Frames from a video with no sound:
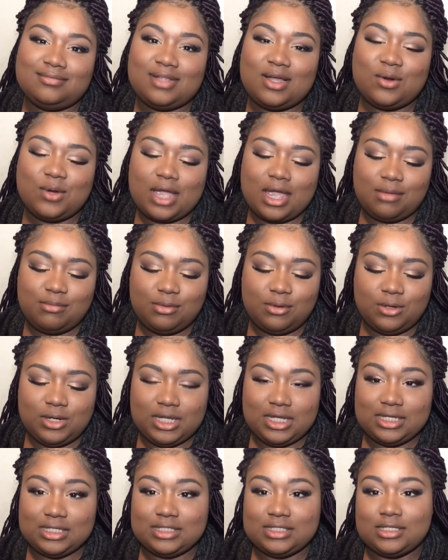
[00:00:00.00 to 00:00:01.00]
Okay,
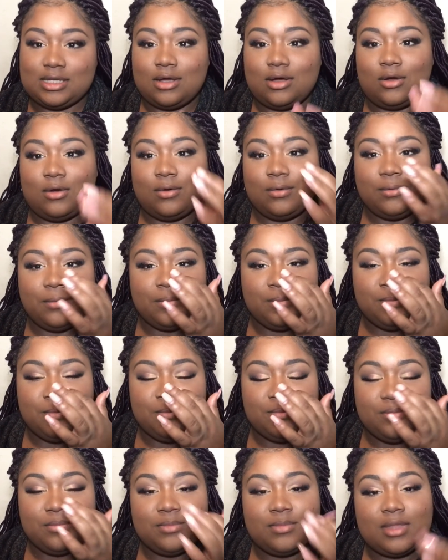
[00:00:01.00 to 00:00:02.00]
beauties, so
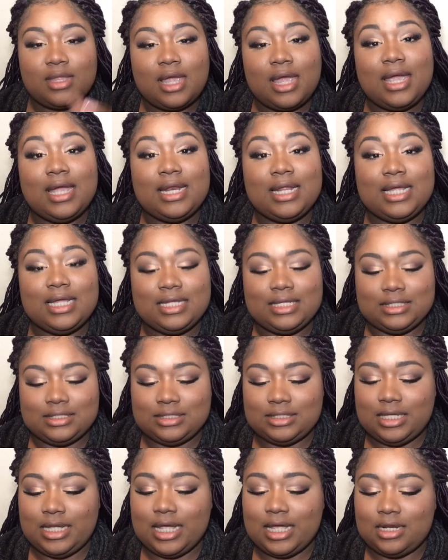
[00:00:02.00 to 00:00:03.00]
it is
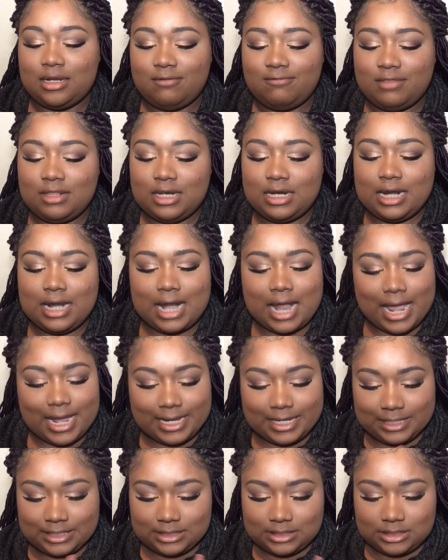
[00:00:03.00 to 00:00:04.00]
the end of the
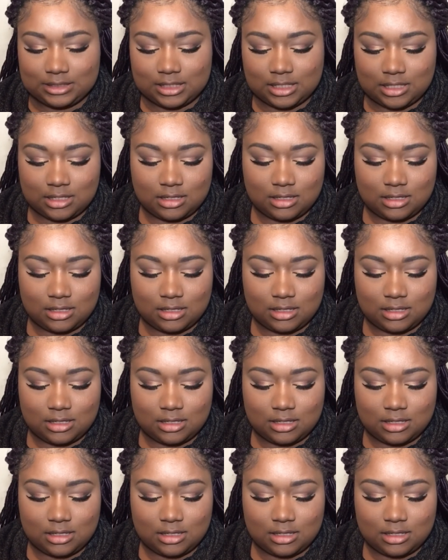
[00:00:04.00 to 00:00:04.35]
night.